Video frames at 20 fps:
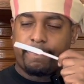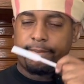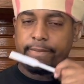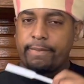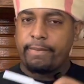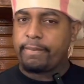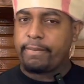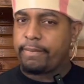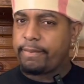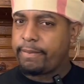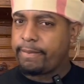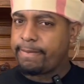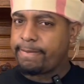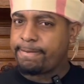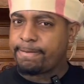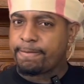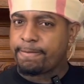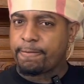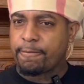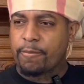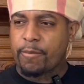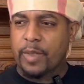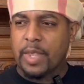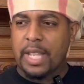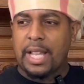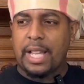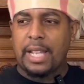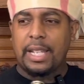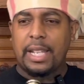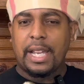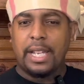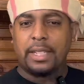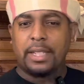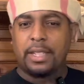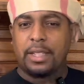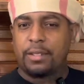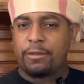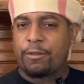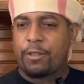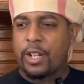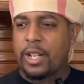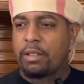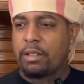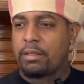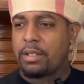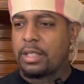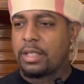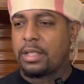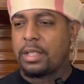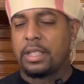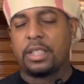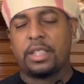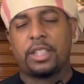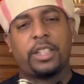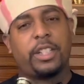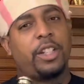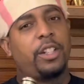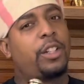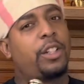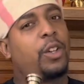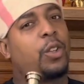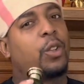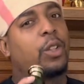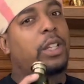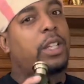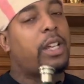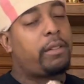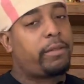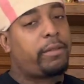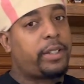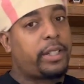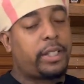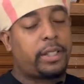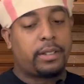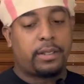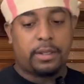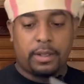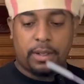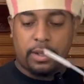I like this fragrance. Still don't love it.